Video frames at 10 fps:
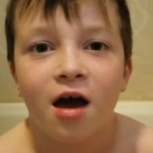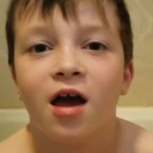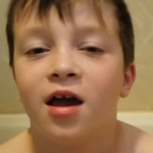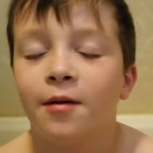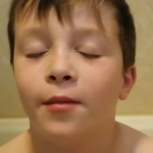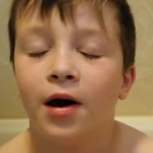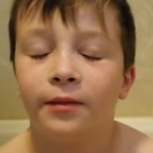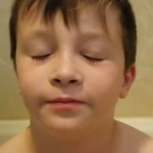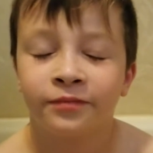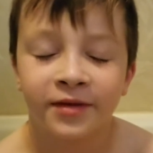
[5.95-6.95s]
a
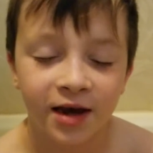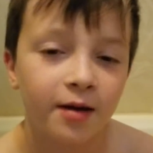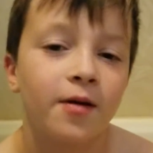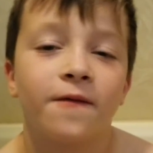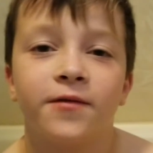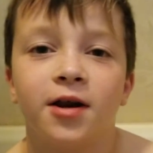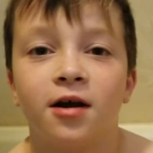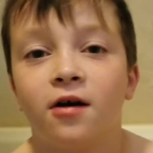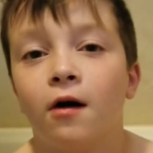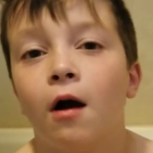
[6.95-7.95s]
um, gaming
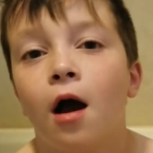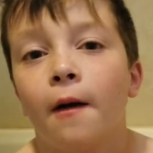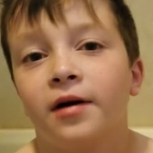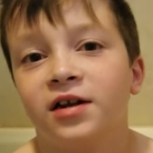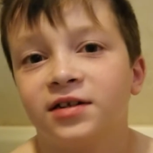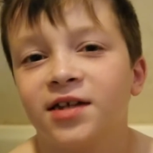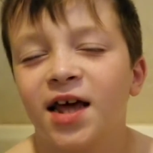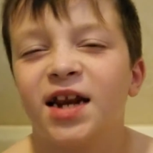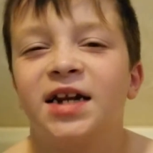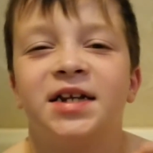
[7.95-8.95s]
video, but
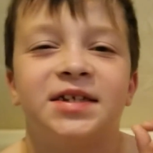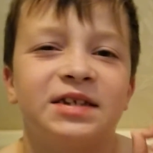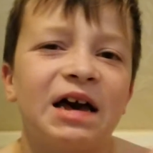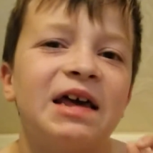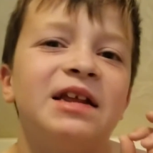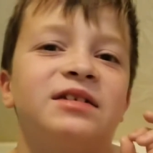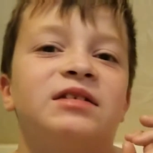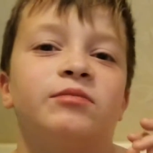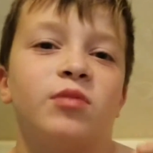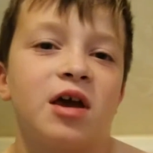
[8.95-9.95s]
instead I decided
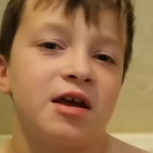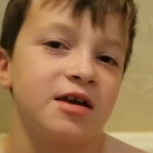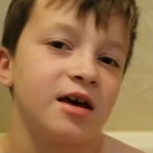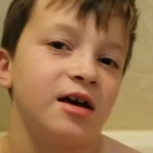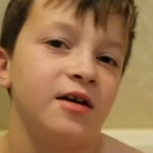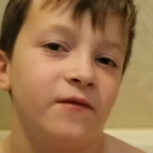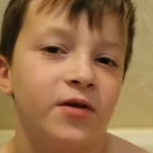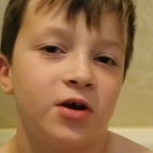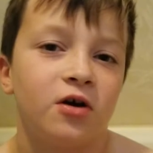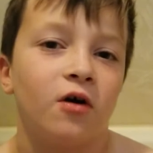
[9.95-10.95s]
to make a
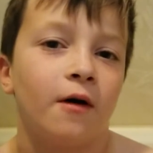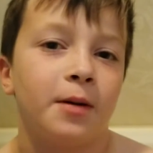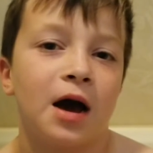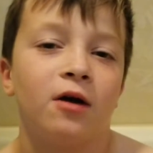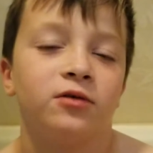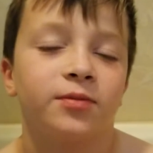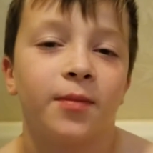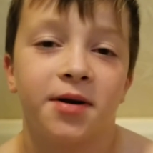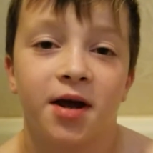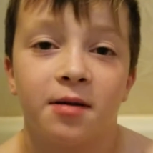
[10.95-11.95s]
video about
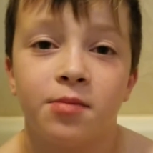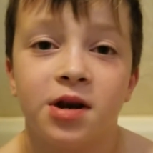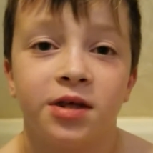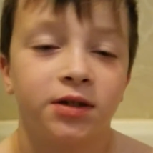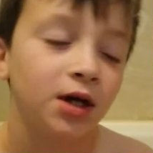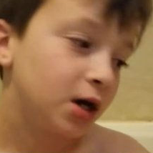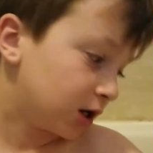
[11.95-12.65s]
my diabetes.